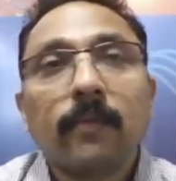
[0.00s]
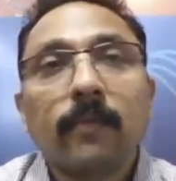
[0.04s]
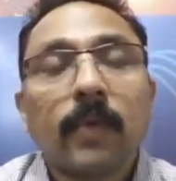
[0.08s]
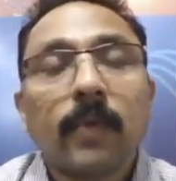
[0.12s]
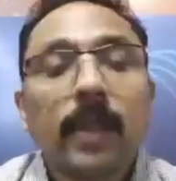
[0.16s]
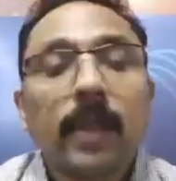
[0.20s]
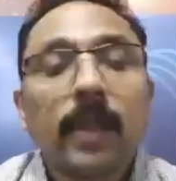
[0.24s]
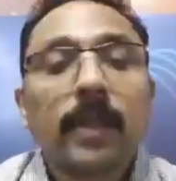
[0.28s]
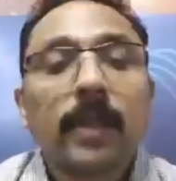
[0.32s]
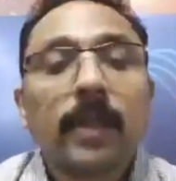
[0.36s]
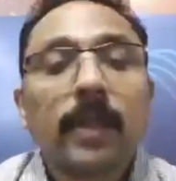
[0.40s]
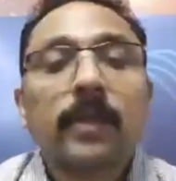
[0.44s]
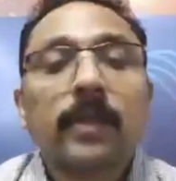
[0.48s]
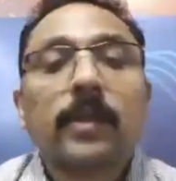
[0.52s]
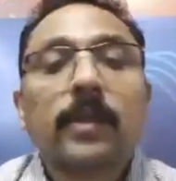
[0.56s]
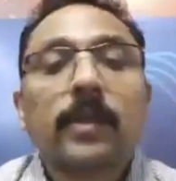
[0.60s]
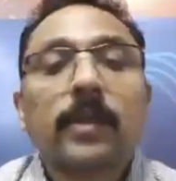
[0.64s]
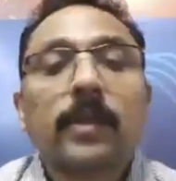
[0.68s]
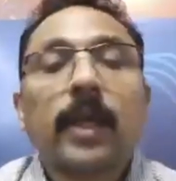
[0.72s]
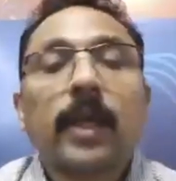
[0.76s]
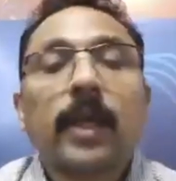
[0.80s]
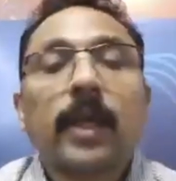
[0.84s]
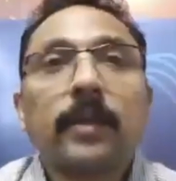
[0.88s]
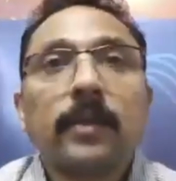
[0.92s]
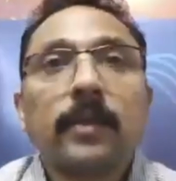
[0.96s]
And when they
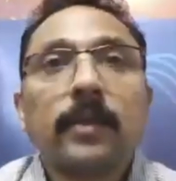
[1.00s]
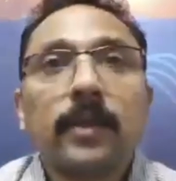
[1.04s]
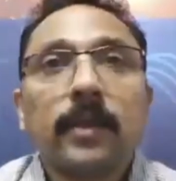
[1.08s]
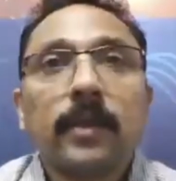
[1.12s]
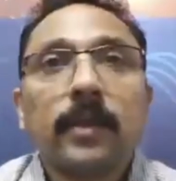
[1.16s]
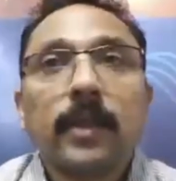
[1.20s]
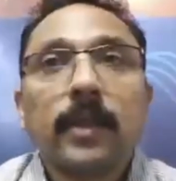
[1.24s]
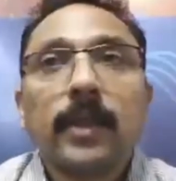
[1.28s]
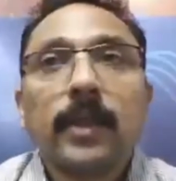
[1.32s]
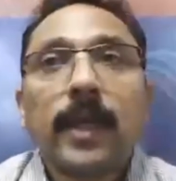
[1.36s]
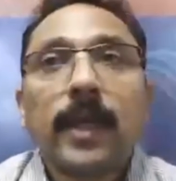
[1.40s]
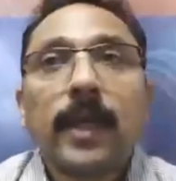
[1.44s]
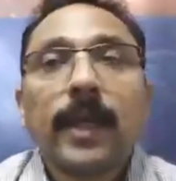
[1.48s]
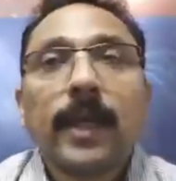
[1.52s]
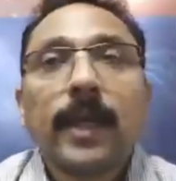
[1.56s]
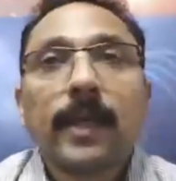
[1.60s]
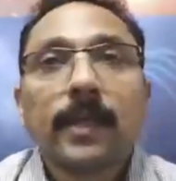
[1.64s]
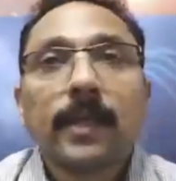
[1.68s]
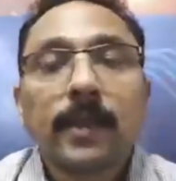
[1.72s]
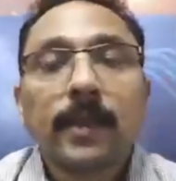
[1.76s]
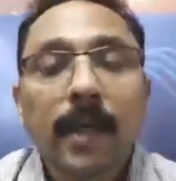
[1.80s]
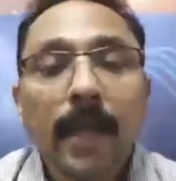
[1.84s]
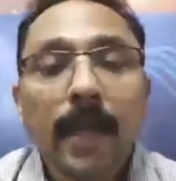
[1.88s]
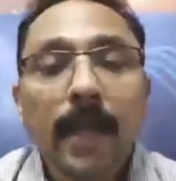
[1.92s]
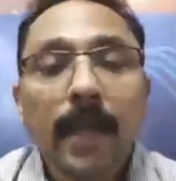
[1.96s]
tried, the
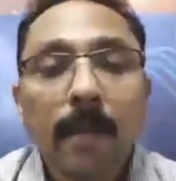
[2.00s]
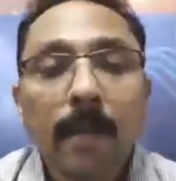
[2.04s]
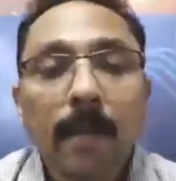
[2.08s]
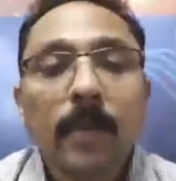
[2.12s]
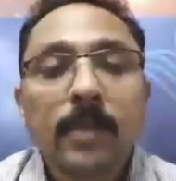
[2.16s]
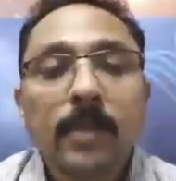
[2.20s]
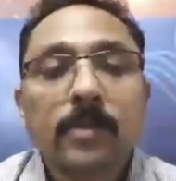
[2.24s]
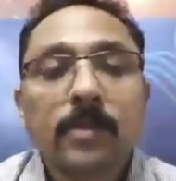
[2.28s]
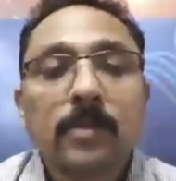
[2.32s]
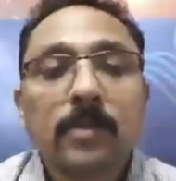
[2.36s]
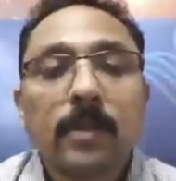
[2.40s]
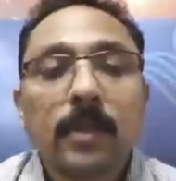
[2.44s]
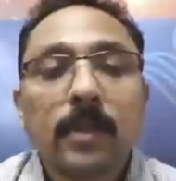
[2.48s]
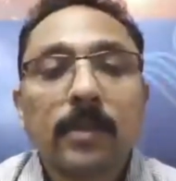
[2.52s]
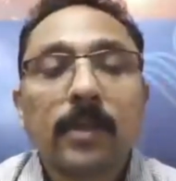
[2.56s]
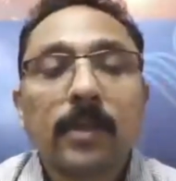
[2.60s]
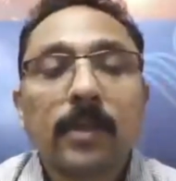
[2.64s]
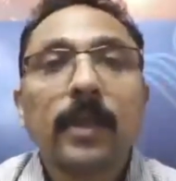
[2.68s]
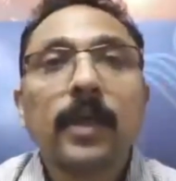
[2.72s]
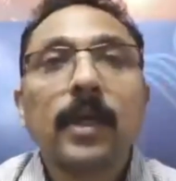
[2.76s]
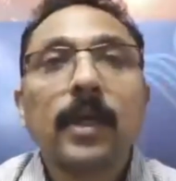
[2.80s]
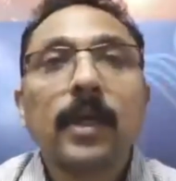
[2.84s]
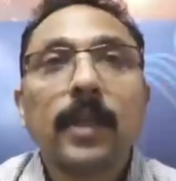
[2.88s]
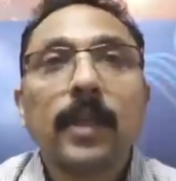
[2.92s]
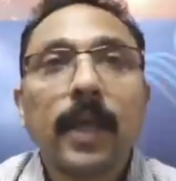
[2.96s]
attack happens, they
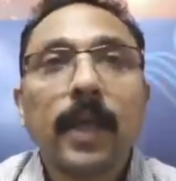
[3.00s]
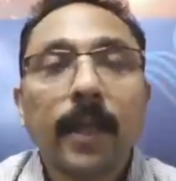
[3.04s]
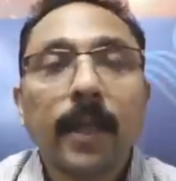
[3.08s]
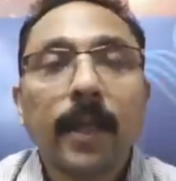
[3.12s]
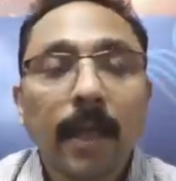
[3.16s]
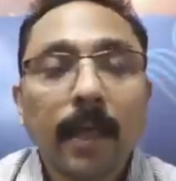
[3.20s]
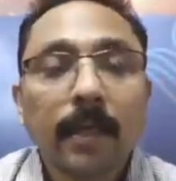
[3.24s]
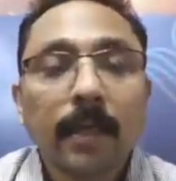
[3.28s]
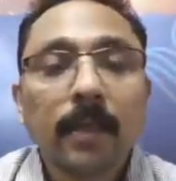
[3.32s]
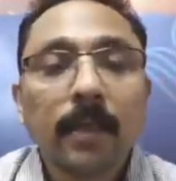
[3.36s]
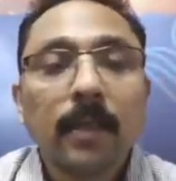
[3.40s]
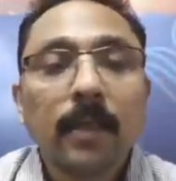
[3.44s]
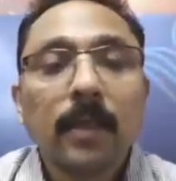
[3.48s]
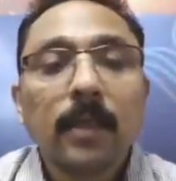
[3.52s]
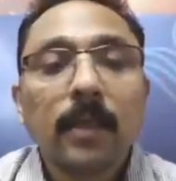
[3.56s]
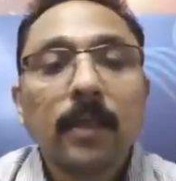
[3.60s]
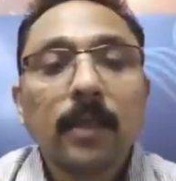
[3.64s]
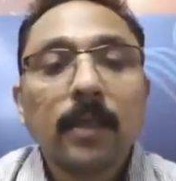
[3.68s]
trigger the attack.